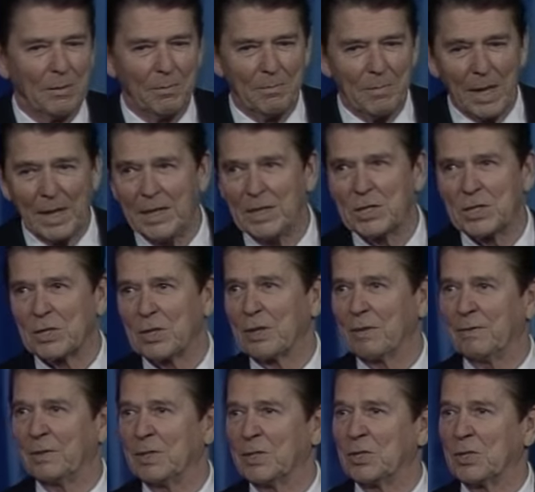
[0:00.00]
many
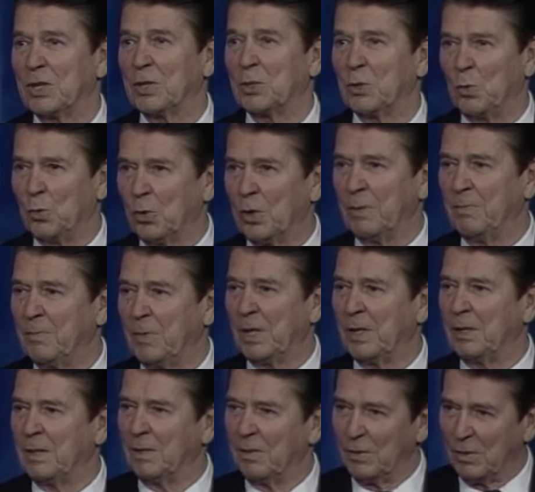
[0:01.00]
servants, and told him
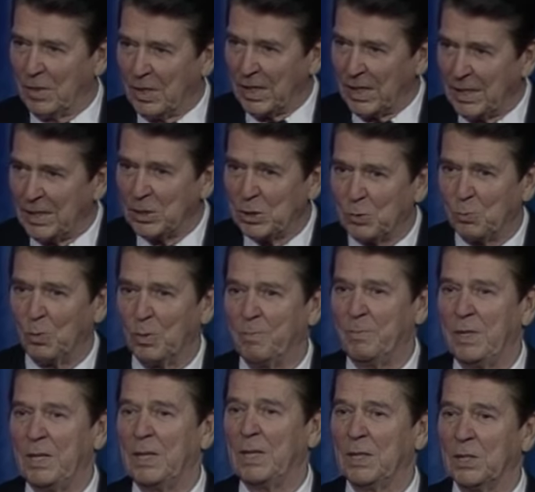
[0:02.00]
that these would
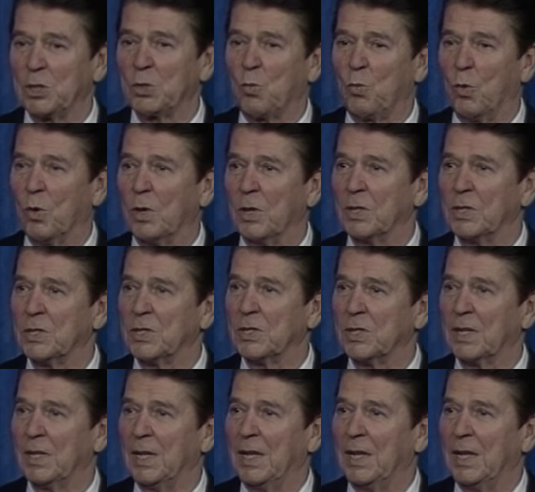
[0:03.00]
be his quarters.